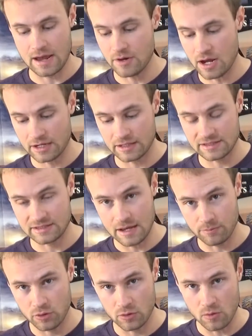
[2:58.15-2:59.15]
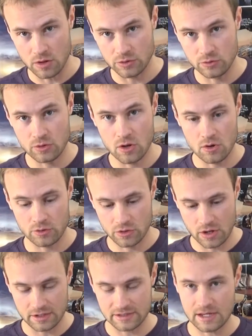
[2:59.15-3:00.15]
I'm not going to stay put while you go. You're
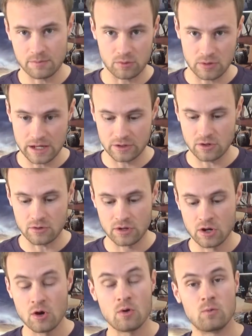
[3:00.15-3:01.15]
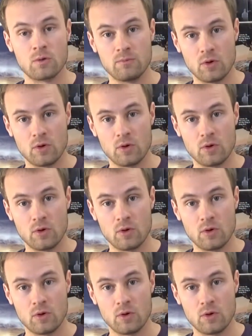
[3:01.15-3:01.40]
not going to stay put while I go. We're